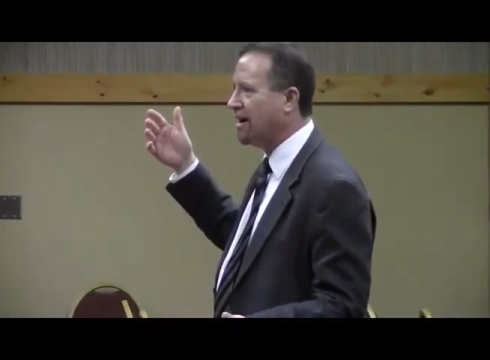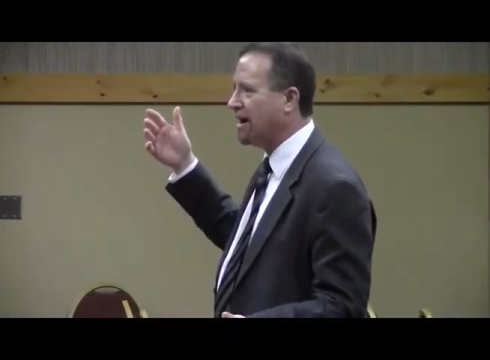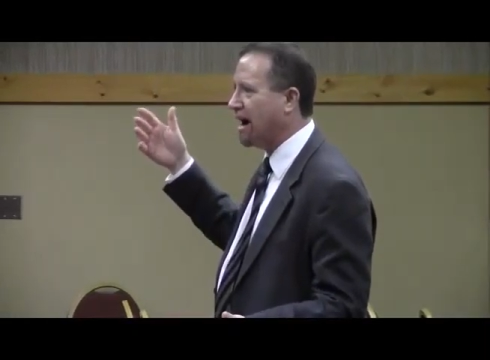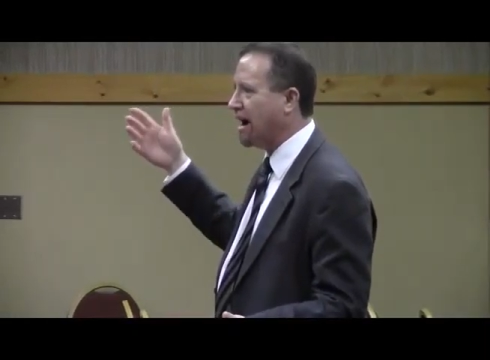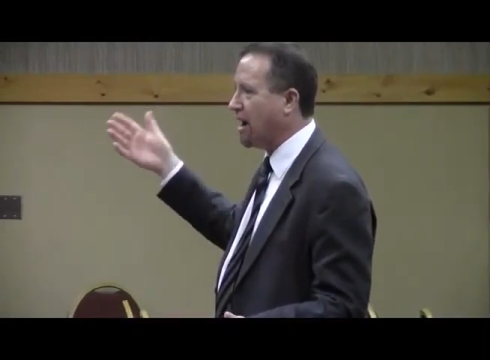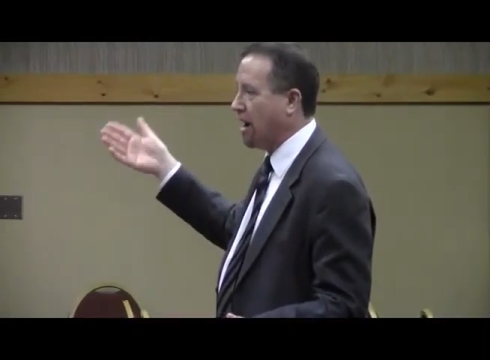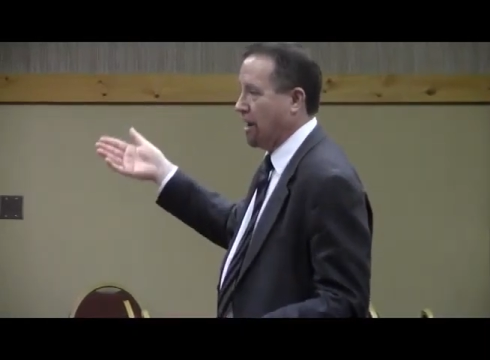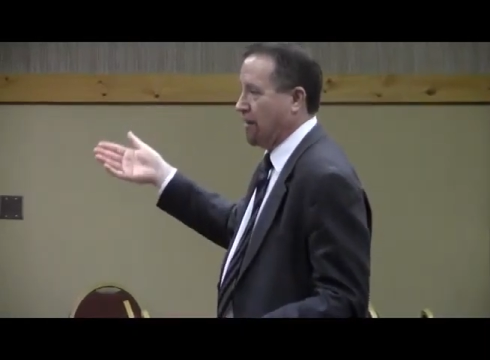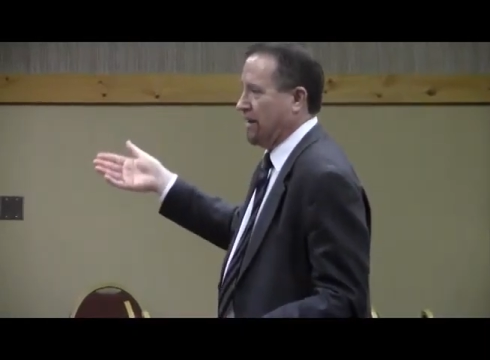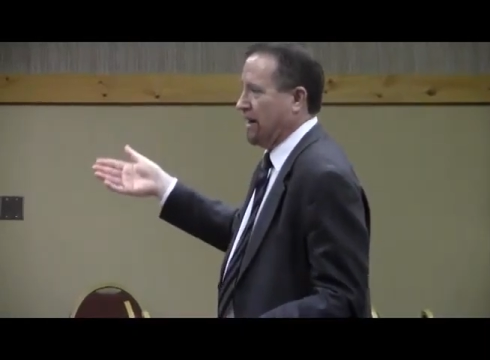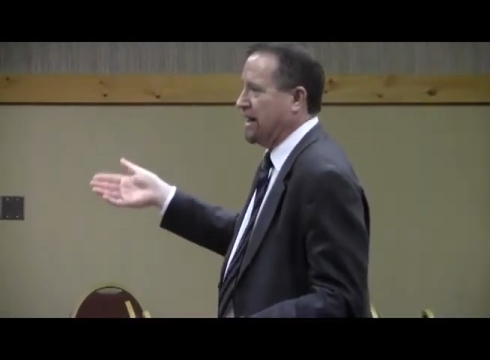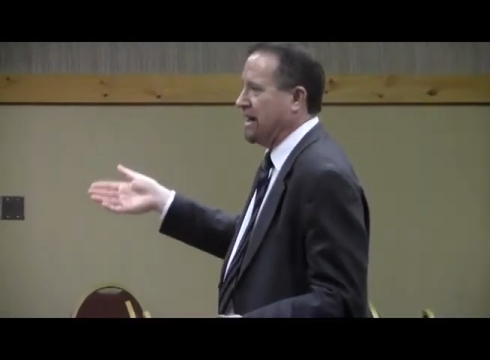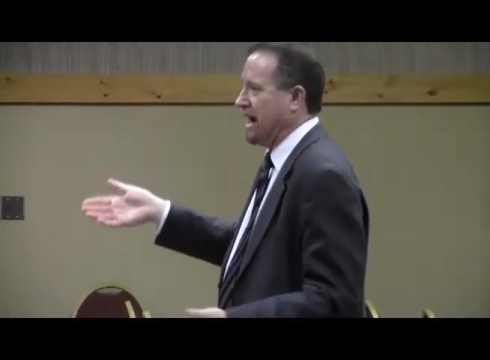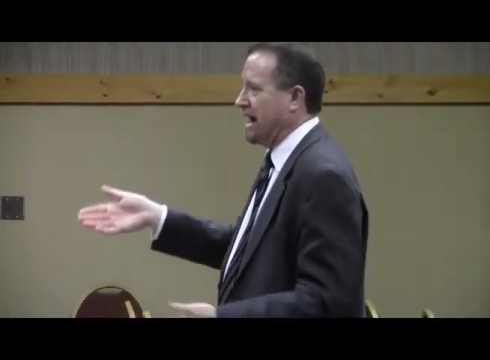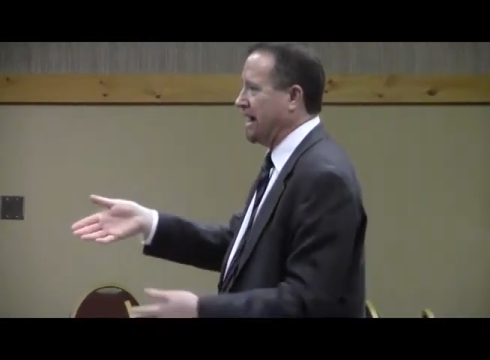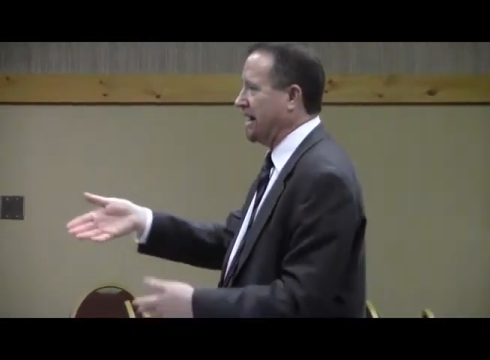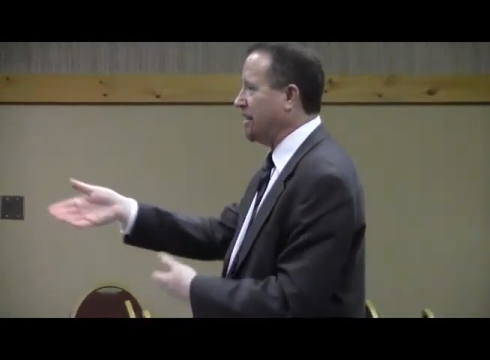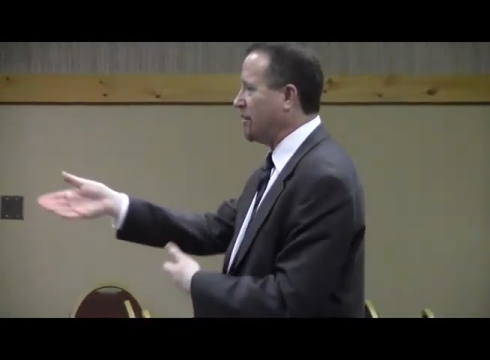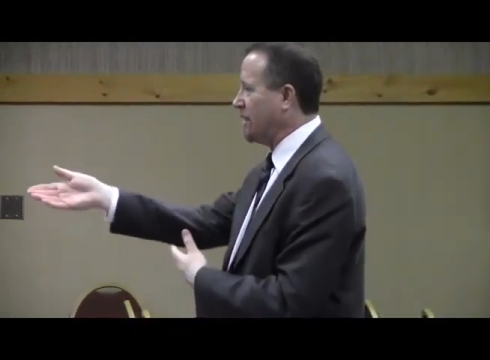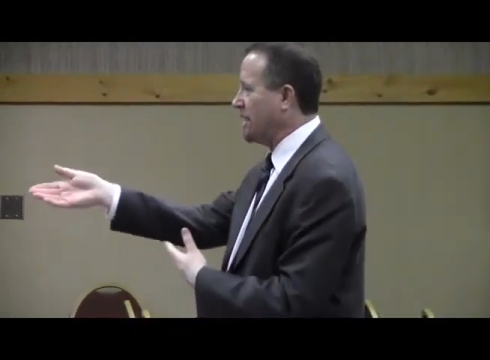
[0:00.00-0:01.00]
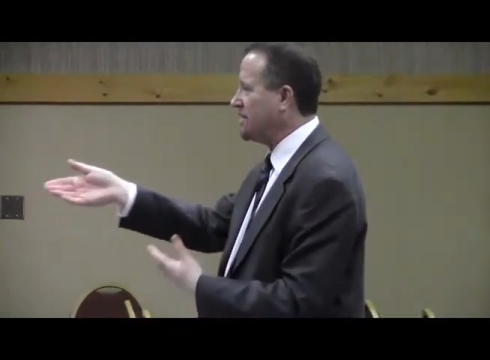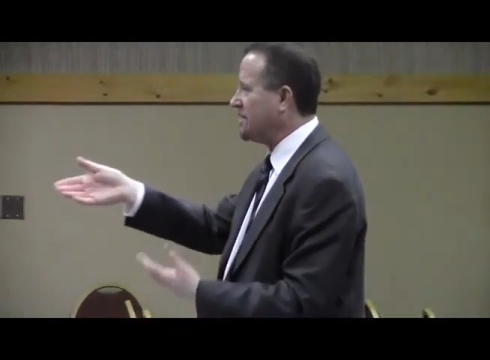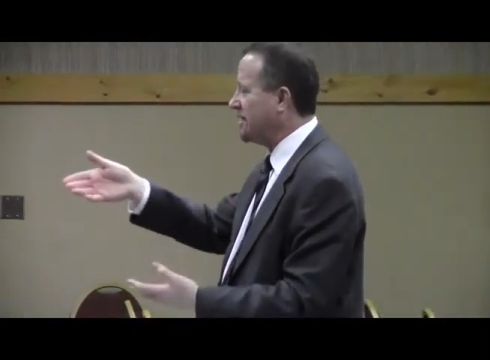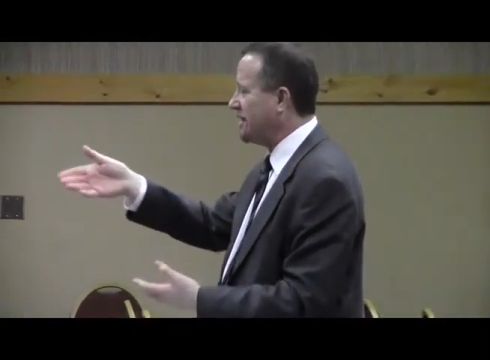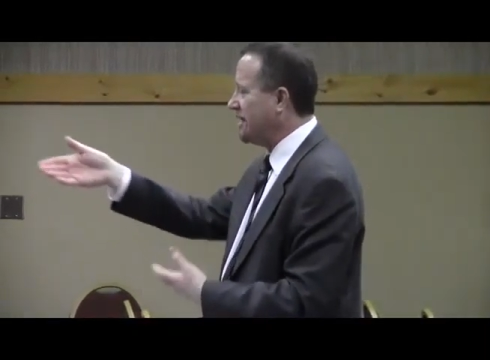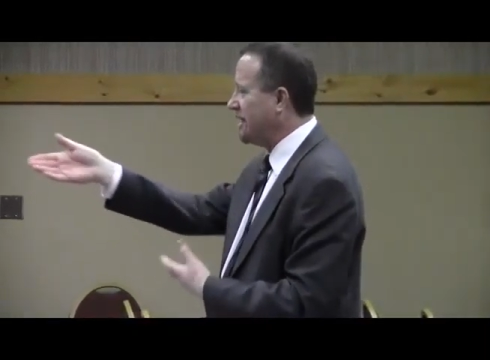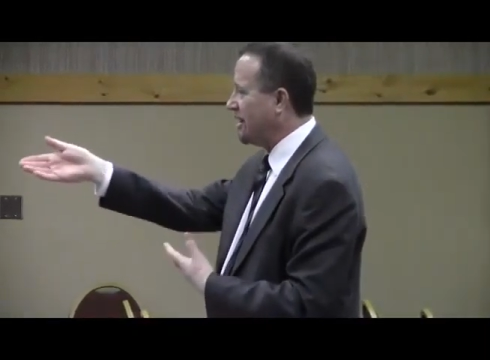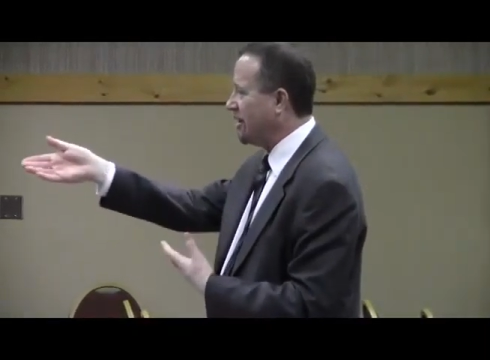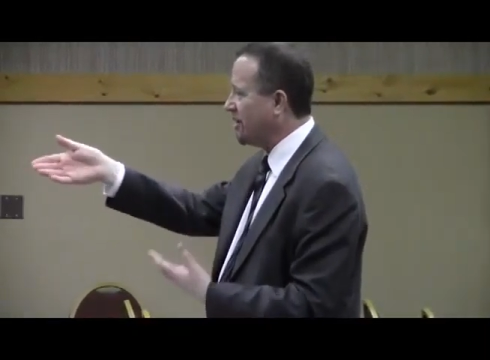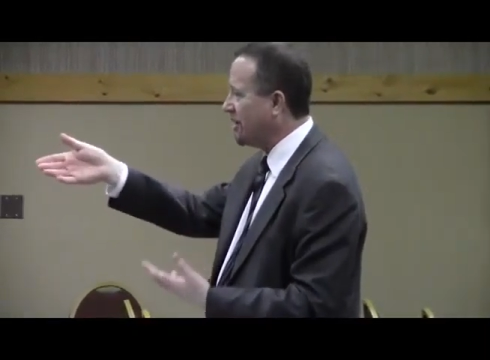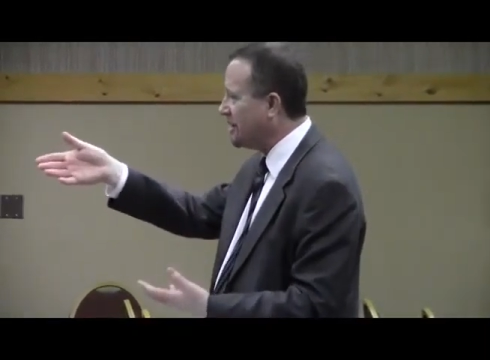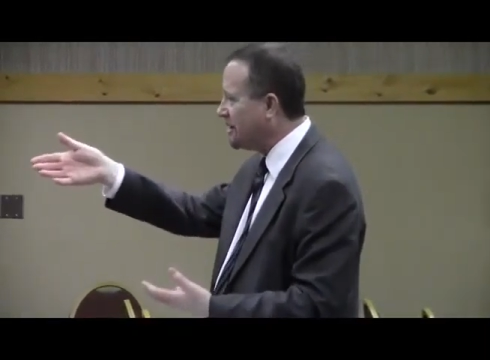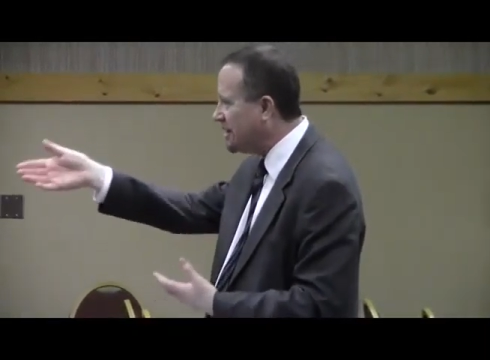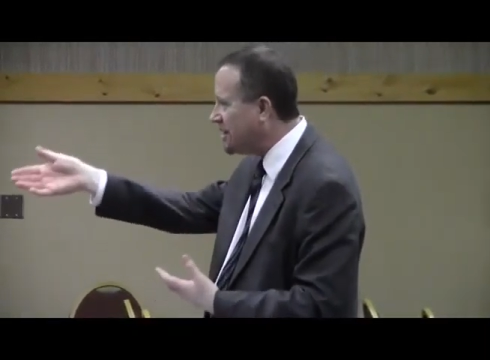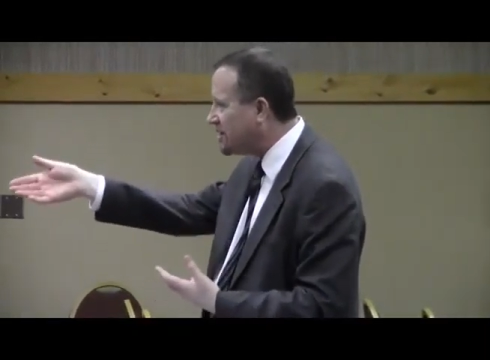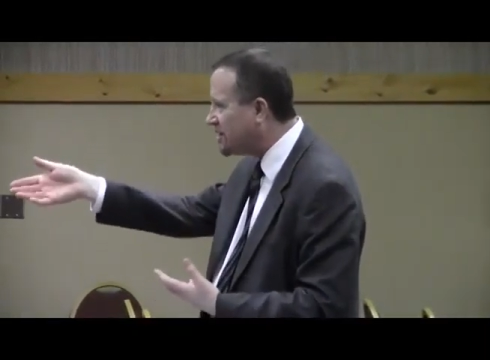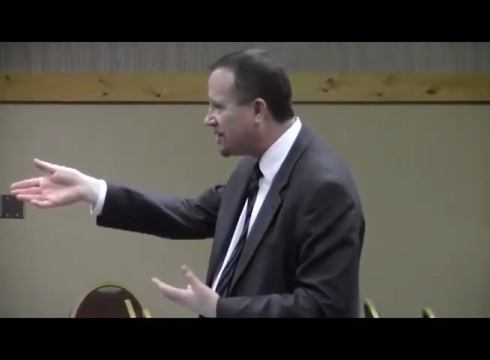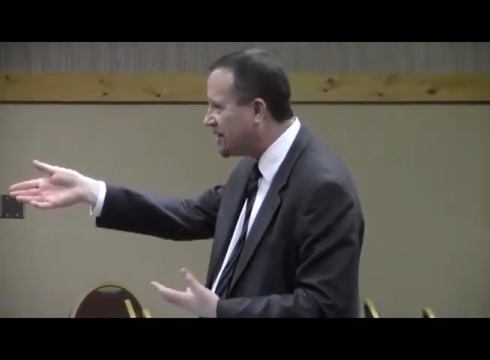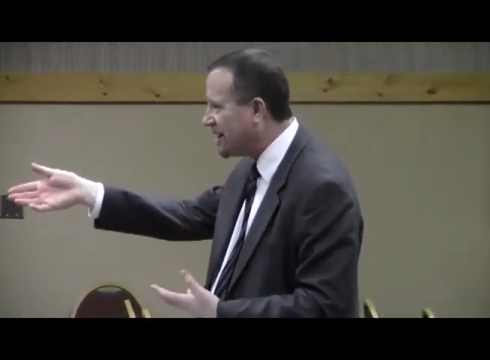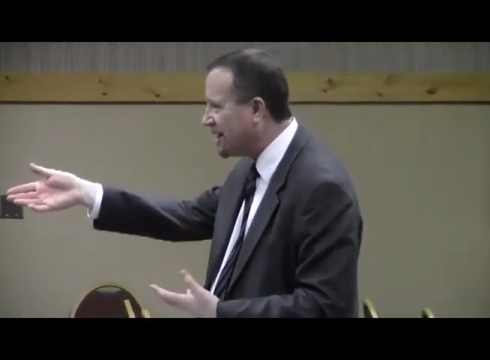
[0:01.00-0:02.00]
are they not interested in hearing
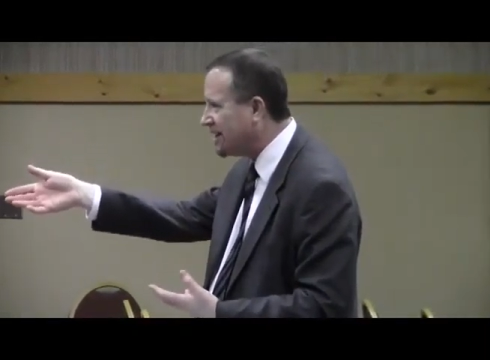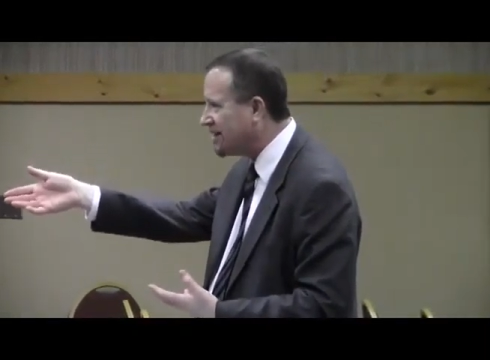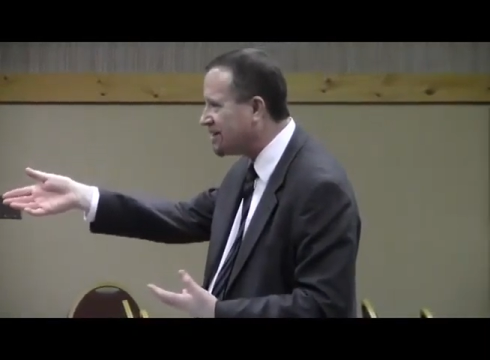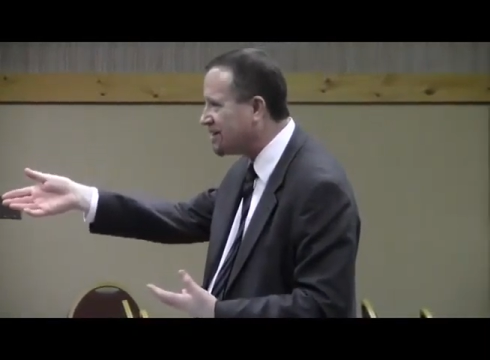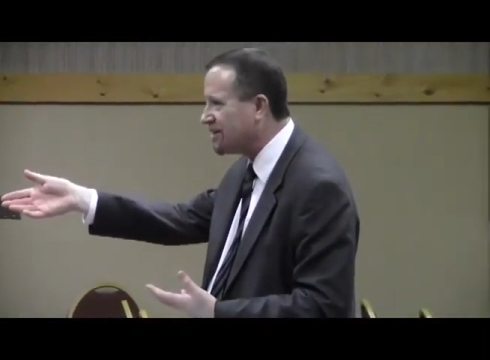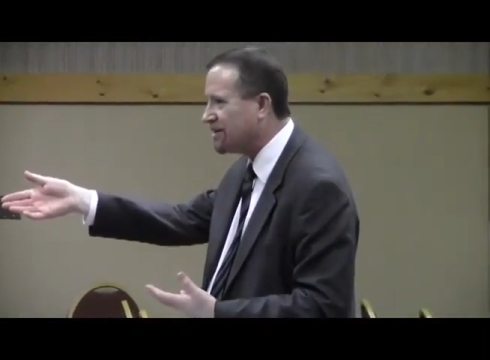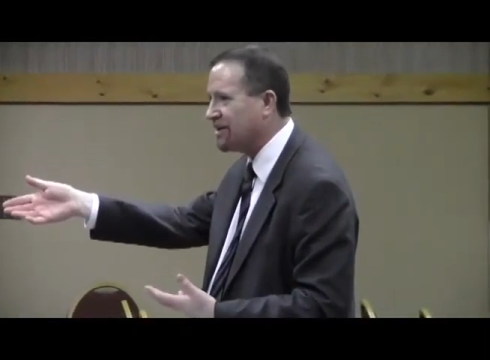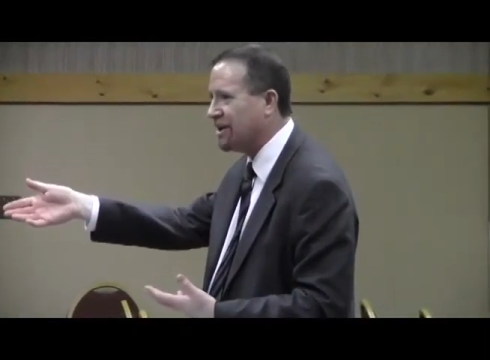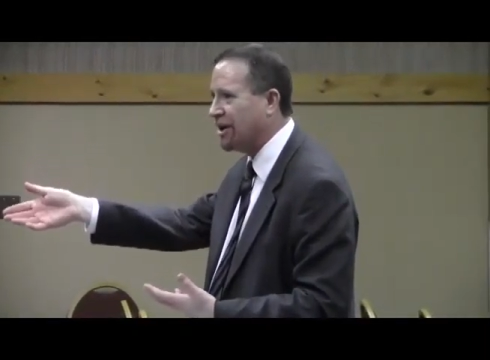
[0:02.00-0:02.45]
these things?